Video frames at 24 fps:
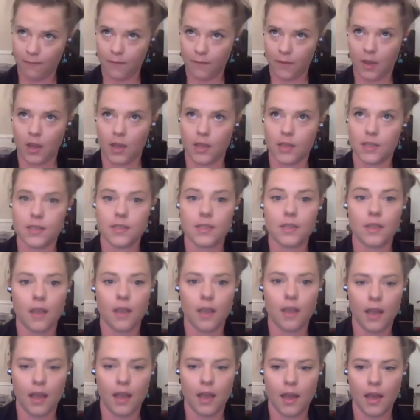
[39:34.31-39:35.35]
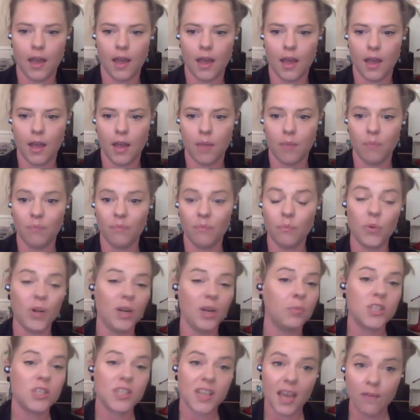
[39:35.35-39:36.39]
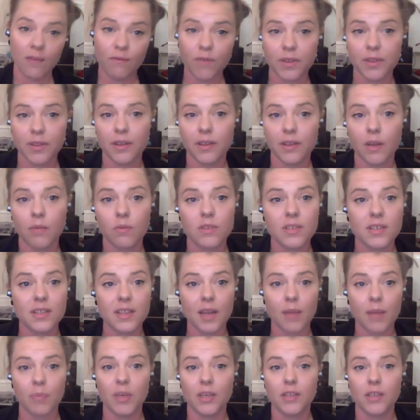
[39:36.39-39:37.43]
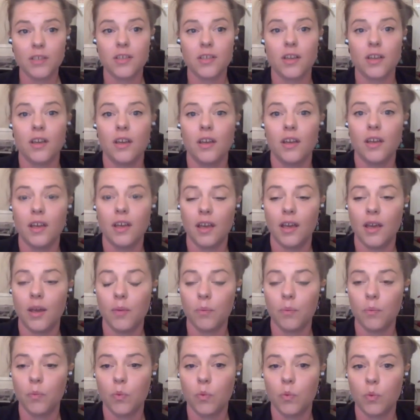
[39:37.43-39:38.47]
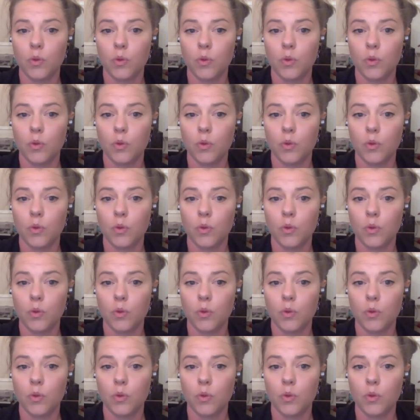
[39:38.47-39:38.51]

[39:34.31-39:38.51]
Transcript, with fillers: first? Um, pretty much everything that was in that picture um,